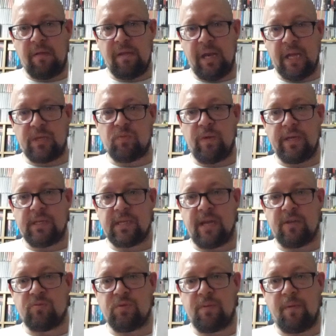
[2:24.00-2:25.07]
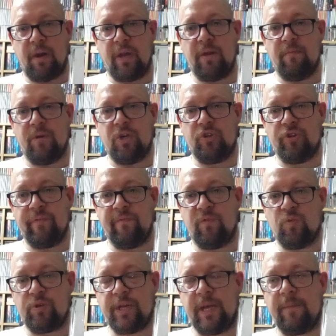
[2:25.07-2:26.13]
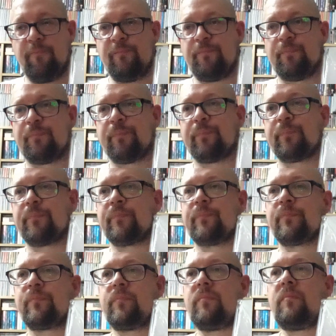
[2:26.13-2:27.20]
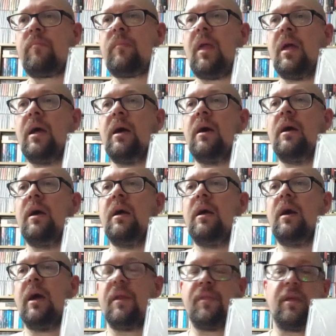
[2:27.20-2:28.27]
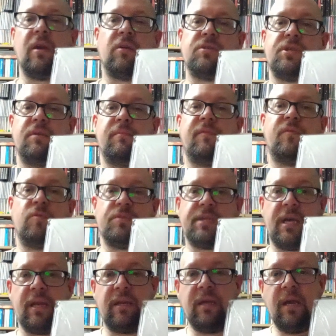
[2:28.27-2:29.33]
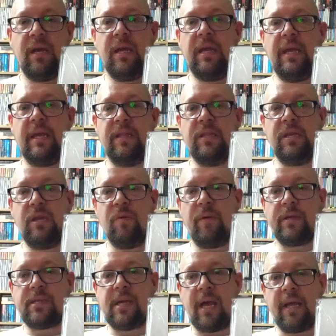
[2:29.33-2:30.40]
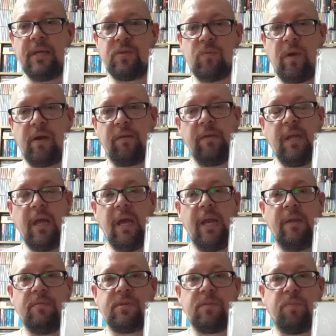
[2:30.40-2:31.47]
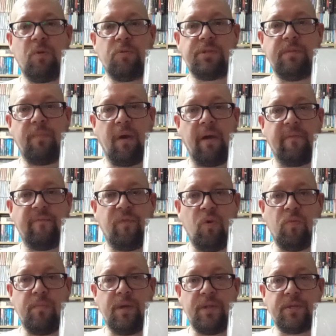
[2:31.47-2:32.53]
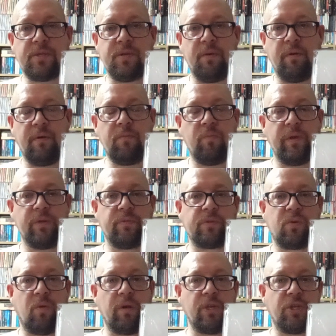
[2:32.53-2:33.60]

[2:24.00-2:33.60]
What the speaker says: your next week's sales was something like number 114. And I think it got to number 14 in the USA as well. And it was supported by a four-month tour, which was quite